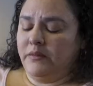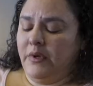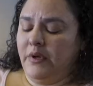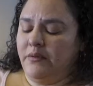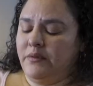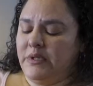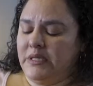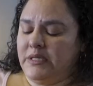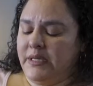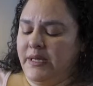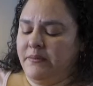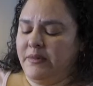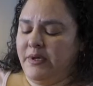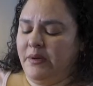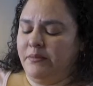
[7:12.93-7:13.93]
that was the
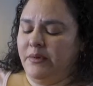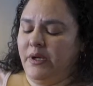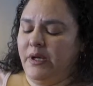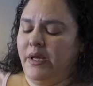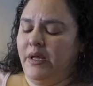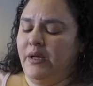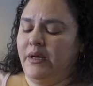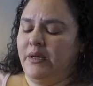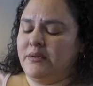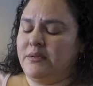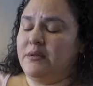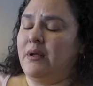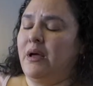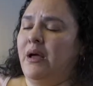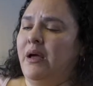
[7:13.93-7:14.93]
same type of gang as
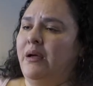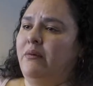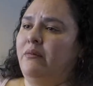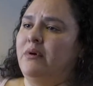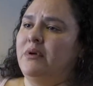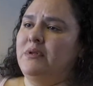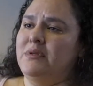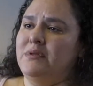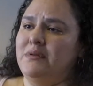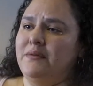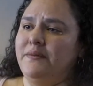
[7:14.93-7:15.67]
I was.